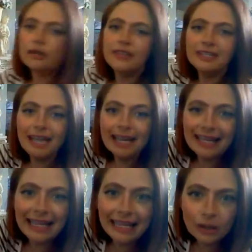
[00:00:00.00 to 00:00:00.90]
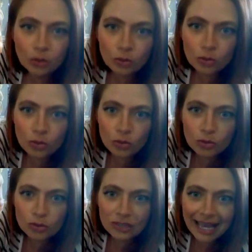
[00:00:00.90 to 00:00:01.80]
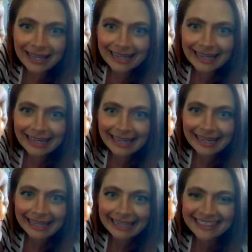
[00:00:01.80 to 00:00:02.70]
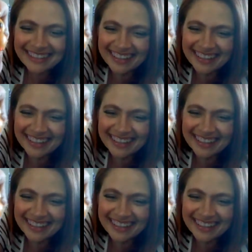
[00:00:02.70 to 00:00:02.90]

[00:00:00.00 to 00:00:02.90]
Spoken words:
the duckling. Ooh, duckling.